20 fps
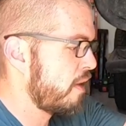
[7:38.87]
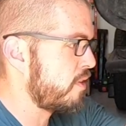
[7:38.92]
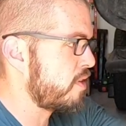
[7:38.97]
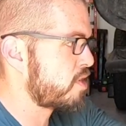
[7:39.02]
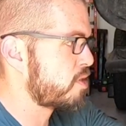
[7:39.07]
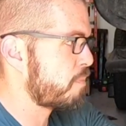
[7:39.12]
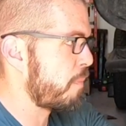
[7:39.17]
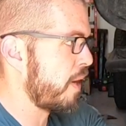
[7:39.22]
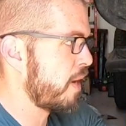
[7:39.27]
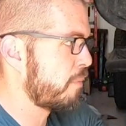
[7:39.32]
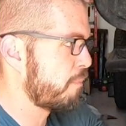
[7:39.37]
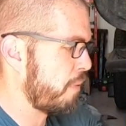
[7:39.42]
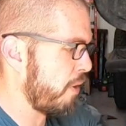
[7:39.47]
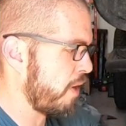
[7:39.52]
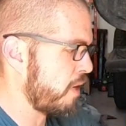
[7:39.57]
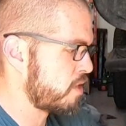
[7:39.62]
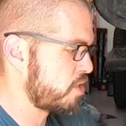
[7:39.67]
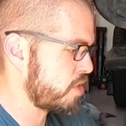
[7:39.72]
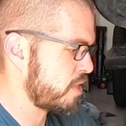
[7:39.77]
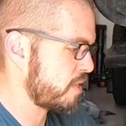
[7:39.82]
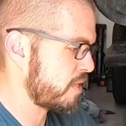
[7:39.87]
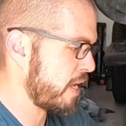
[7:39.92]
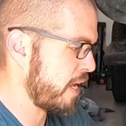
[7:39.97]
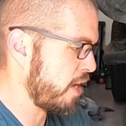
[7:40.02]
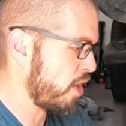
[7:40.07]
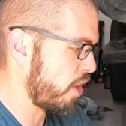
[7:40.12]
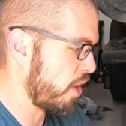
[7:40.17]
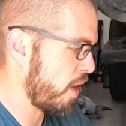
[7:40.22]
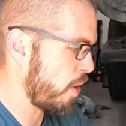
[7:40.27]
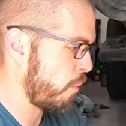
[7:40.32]
the spring perch is
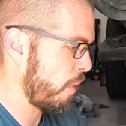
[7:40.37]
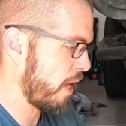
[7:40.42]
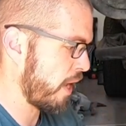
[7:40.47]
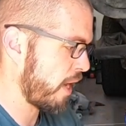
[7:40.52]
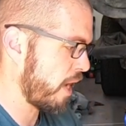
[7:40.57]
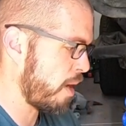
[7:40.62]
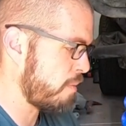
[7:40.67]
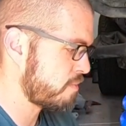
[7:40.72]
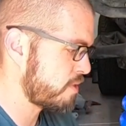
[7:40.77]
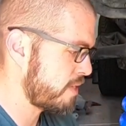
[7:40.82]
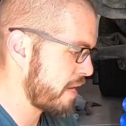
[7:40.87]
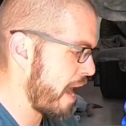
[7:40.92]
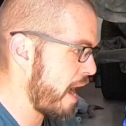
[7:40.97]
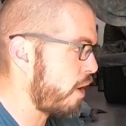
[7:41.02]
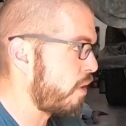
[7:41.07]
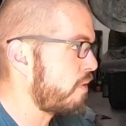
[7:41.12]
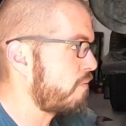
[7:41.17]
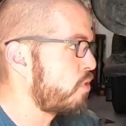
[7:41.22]
here, and when it comes down,